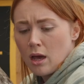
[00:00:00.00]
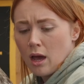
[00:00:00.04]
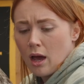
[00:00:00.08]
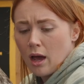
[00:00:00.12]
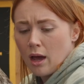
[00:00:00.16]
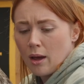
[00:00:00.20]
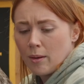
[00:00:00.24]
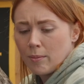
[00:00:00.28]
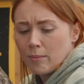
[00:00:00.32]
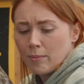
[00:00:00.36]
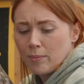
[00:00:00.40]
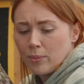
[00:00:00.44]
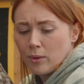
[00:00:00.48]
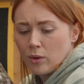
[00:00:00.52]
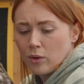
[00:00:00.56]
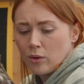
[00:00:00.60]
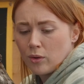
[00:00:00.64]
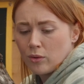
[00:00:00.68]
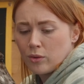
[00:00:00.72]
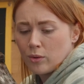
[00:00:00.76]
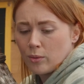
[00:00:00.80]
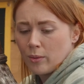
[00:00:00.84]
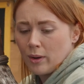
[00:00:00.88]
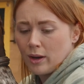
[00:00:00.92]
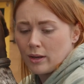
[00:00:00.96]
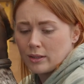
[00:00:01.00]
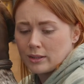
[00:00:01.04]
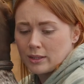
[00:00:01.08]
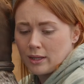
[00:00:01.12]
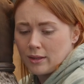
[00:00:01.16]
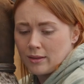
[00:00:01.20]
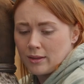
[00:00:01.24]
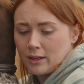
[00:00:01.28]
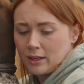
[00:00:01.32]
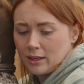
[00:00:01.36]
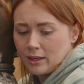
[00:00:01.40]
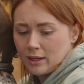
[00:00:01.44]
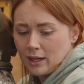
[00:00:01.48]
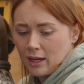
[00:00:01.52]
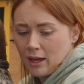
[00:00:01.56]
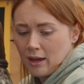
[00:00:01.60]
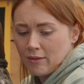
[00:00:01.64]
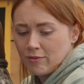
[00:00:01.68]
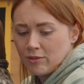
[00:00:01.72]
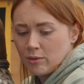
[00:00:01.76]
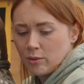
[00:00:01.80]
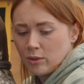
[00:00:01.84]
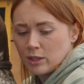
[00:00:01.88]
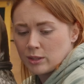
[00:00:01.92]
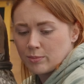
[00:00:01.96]
But otherwise, I think
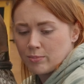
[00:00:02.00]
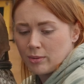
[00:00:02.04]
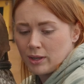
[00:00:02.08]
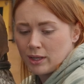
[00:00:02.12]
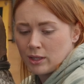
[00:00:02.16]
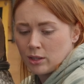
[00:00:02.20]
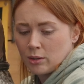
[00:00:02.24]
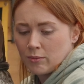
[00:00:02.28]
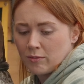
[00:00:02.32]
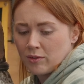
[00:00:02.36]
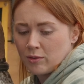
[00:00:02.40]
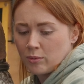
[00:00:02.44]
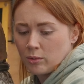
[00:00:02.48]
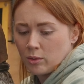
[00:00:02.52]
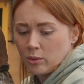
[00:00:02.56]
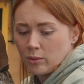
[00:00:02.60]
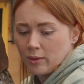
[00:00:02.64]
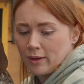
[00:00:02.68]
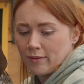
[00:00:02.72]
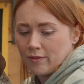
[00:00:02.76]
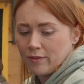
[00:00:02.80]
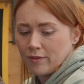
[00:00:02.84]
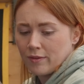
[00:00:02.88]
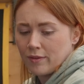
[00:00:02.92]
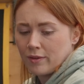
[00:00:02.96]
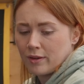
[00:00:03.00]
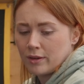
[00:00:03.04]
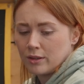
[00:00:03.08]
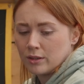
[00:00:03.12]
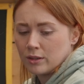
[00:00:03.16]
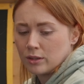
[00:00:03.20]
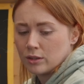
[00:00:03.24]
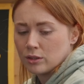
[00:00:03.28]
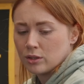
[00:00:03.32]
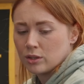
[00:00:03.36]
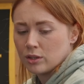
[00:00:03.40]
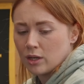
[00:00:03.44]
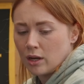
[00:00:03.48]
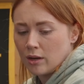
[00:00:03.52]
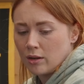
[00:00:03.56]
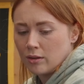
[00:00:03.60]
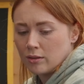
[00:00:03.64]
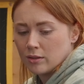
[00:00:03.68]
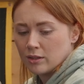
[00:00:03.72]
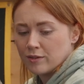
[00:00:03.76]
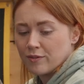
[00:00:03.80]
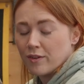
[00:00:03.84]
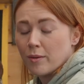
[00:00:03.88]
everyone's pretty comfortable with stones.